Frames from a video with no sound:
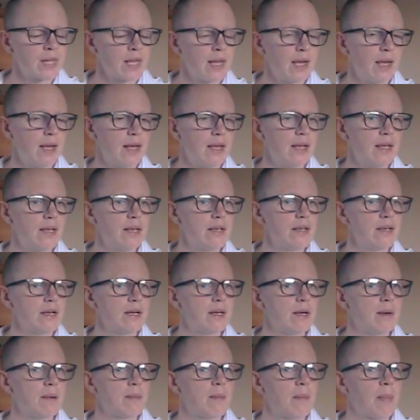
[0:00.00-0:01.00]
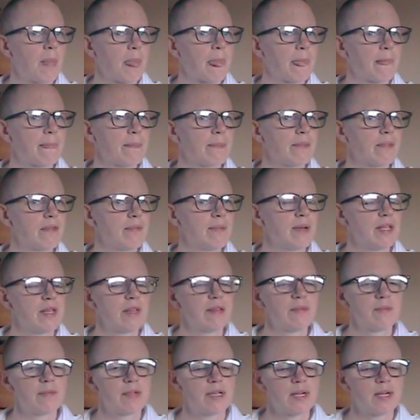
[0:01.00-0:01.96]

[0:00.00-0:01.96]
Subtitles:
and spent some